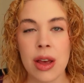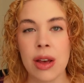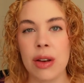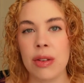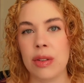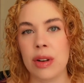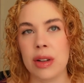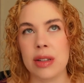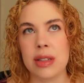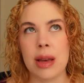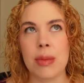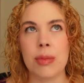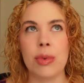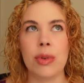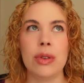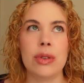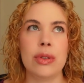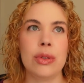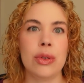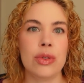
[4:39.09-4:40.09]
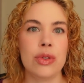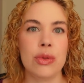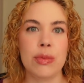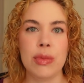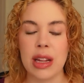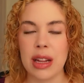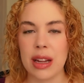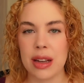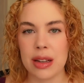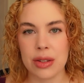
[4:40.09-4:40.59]
For example, the social
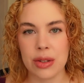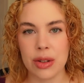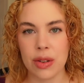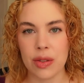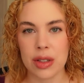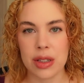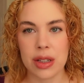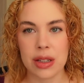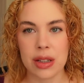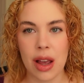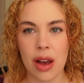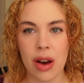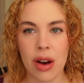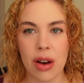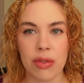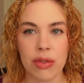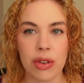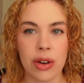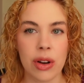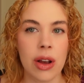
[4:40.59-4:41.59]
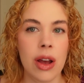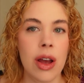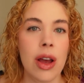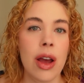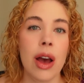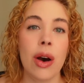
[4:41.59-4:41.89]
media services I offer